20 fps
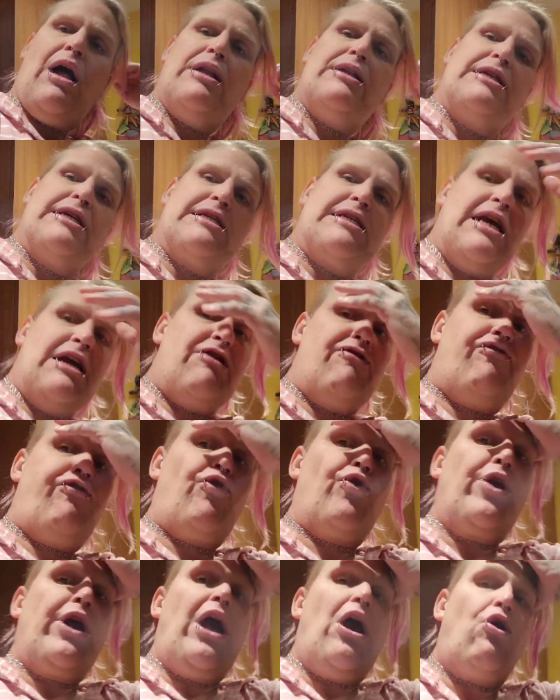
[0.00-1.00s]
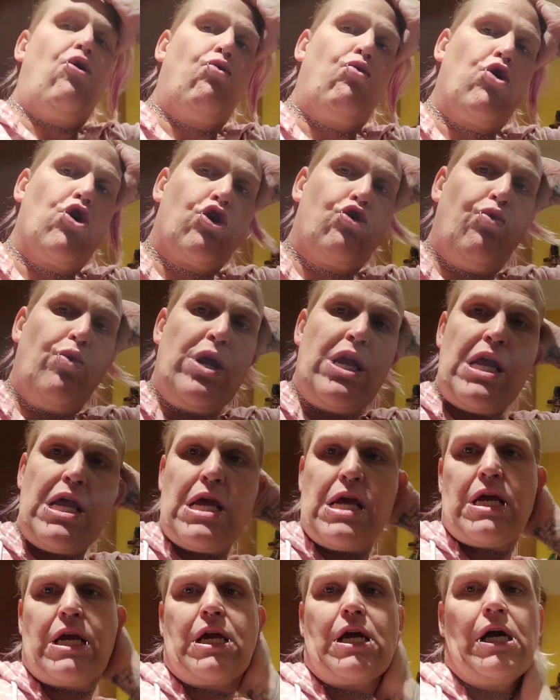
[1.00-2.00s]
dictated a 40-hour work
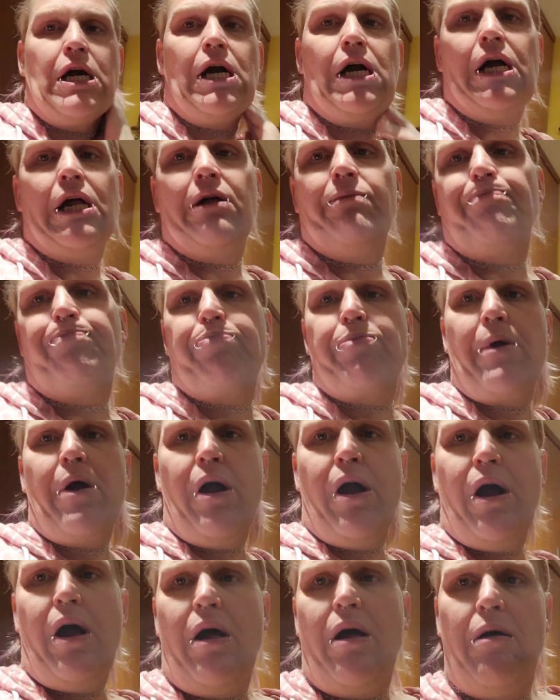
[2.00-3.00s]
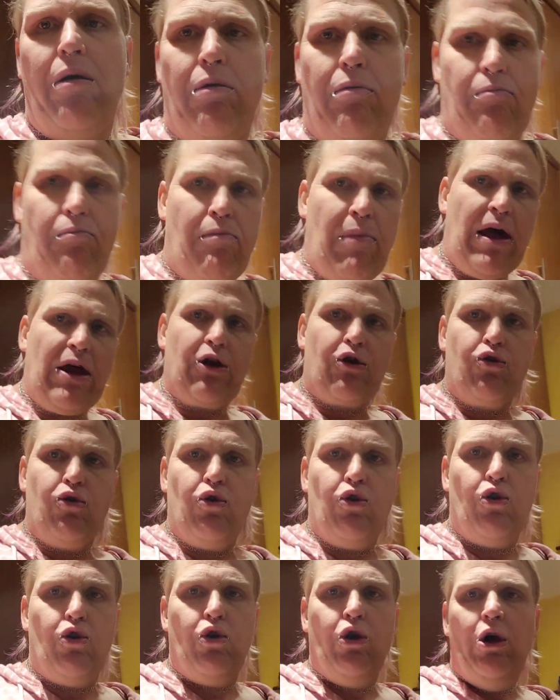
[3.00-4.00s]
week,
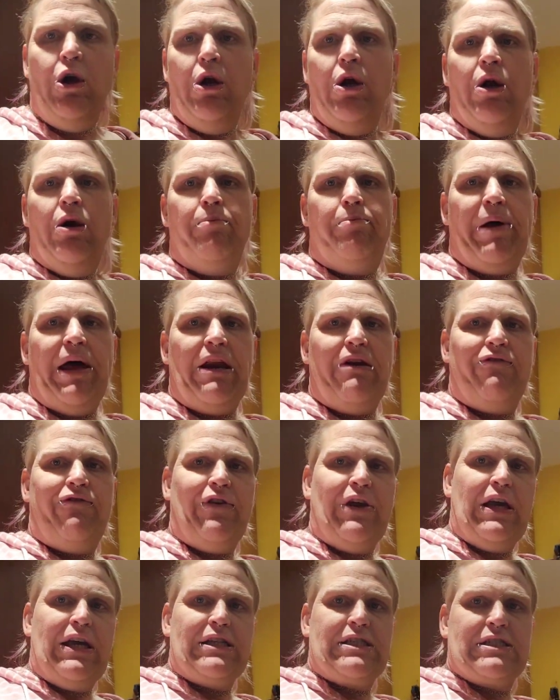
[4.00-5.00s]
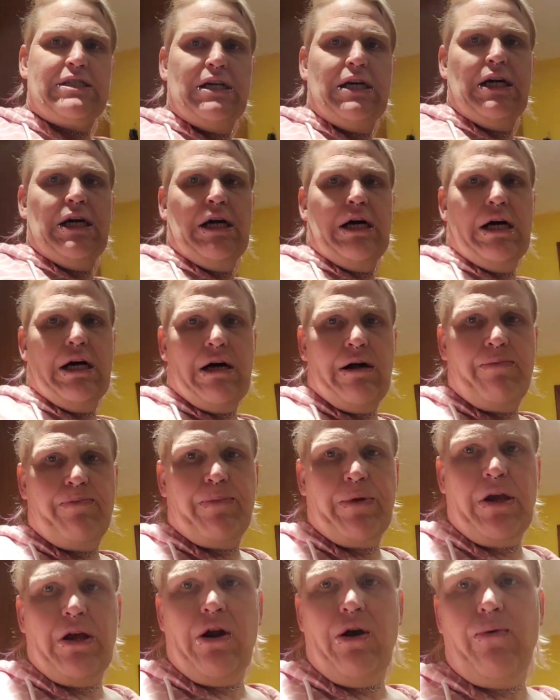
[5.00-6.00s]
medical benefits.
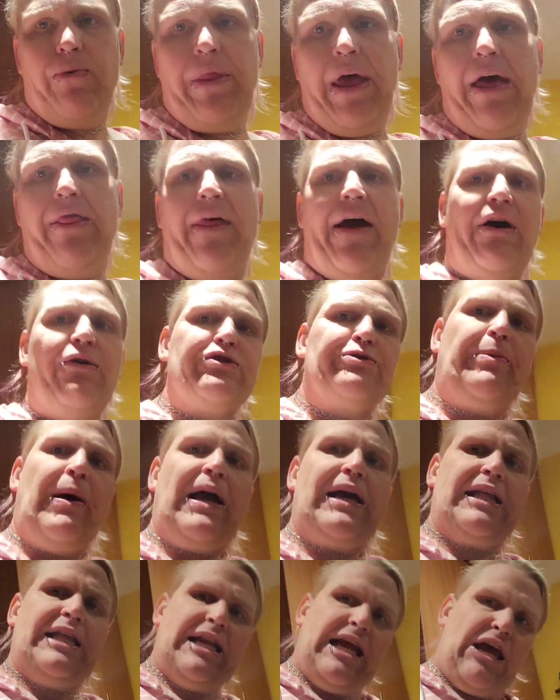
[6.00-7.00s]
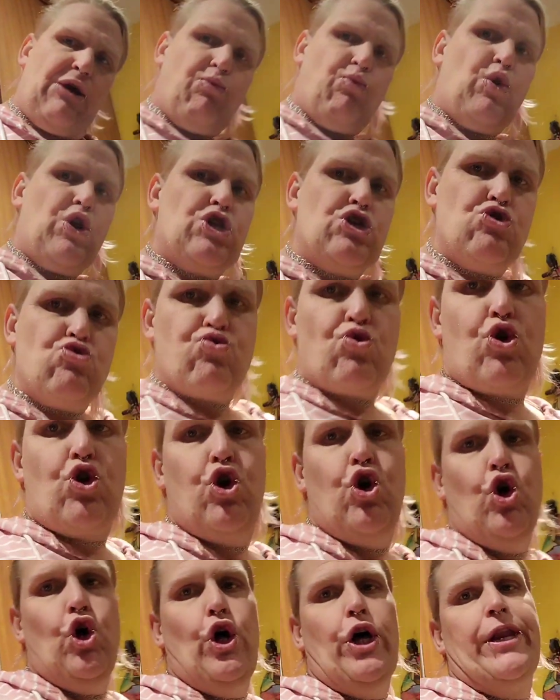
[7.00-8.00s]
You know, that was back in the day when you
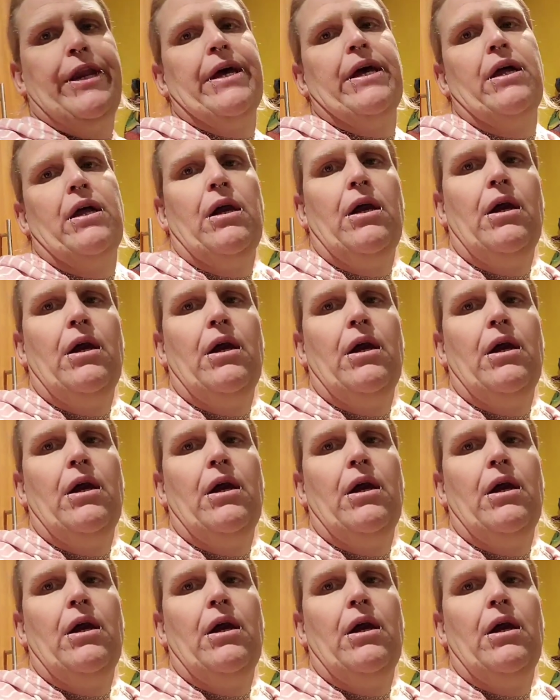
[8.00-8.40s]
could